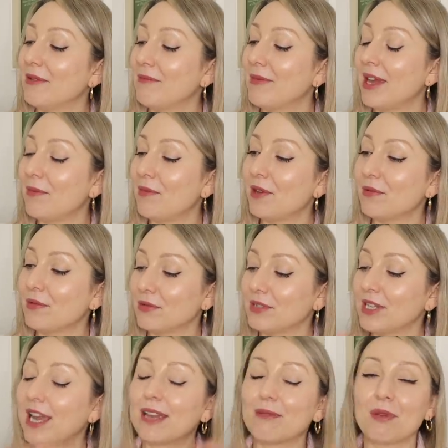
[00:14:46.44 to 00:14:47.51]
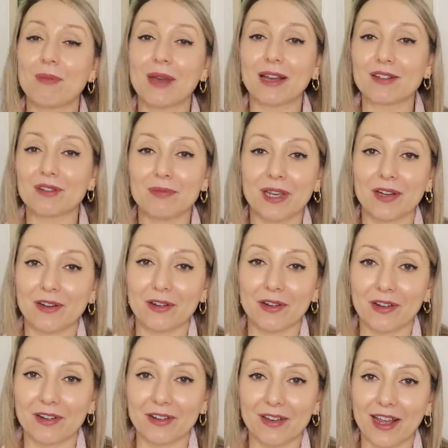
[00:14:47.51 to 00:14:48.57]
maybe it will take me back to being on
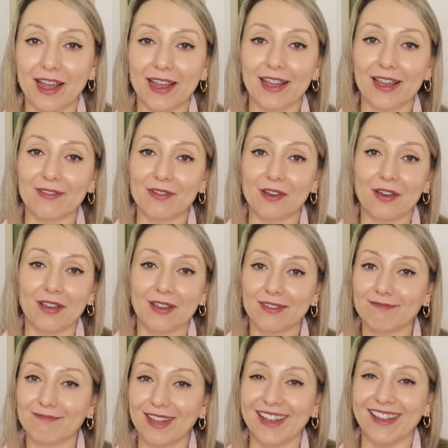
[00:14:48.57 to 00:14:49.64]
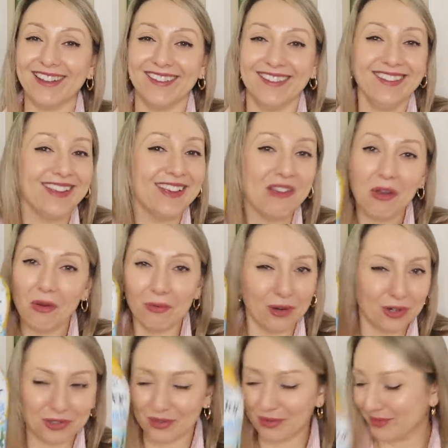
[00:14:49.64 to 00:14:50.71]
holiday if I
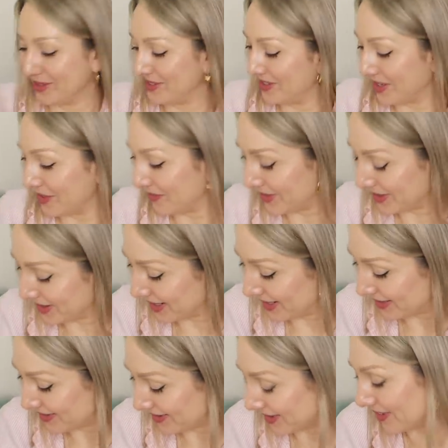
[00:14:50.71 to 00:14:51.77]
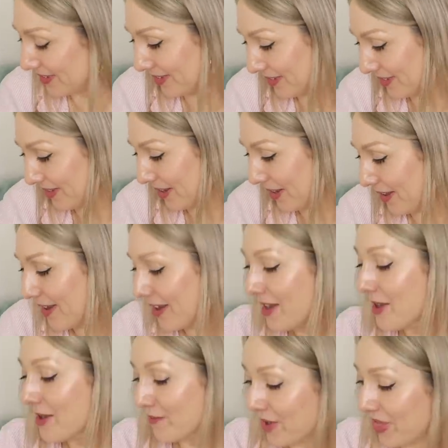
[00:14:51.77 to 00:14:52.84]
wash all my stuff in this. I don't know.
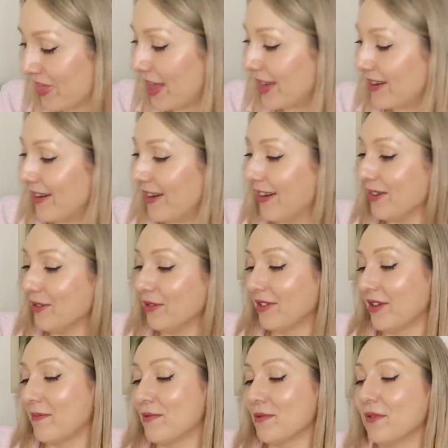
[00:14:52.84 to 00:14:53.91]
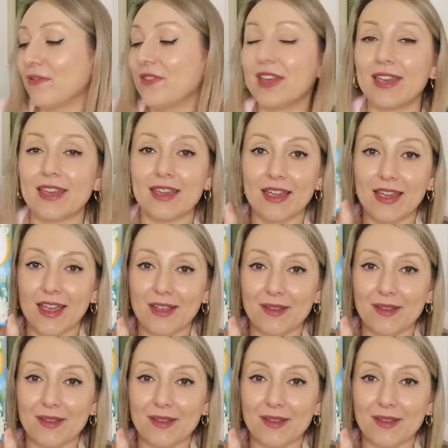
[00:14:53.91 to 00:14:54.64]
But then I also bought the